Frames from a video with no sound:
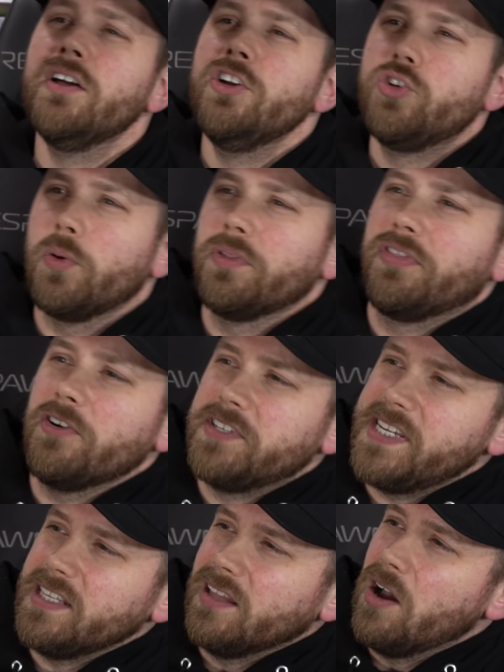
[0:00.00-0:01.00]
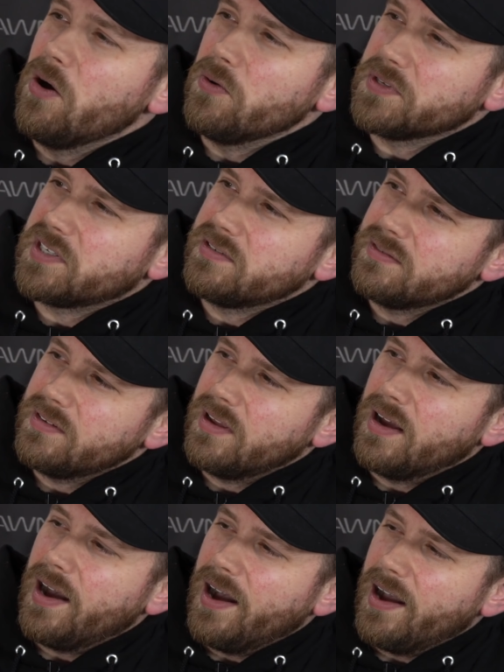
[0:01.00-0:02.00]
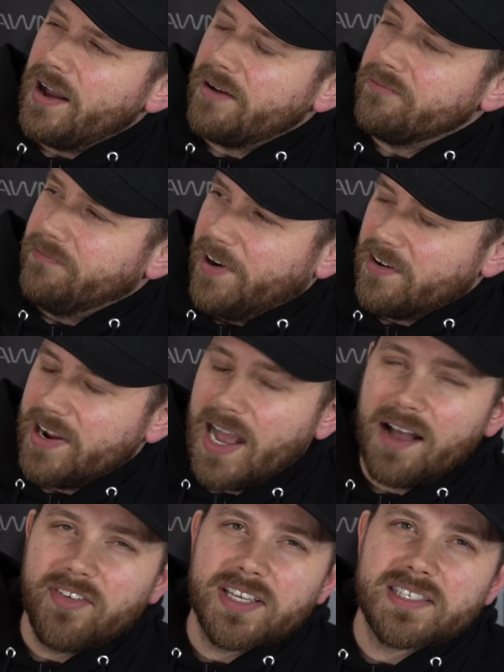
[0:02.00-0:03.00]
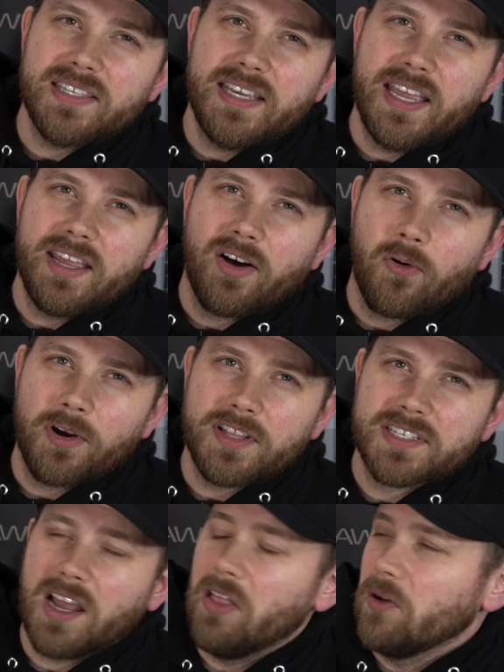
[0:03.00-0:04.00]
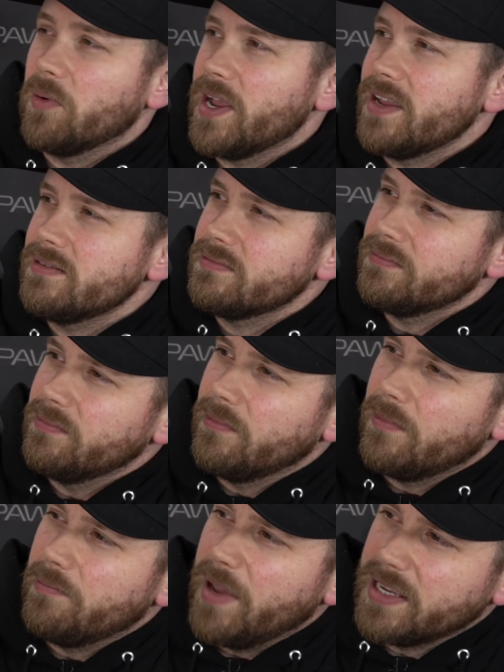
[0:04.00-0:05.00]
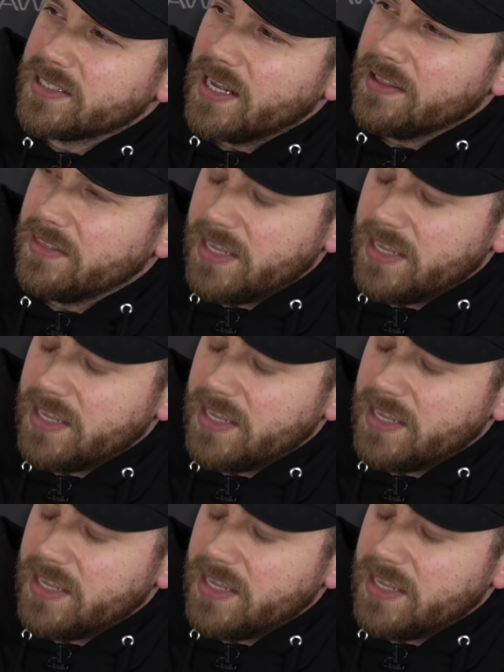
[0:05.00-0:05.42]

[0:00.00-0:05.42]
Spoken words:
Jordan 13 lows. Very obviously a Hornets colorway based on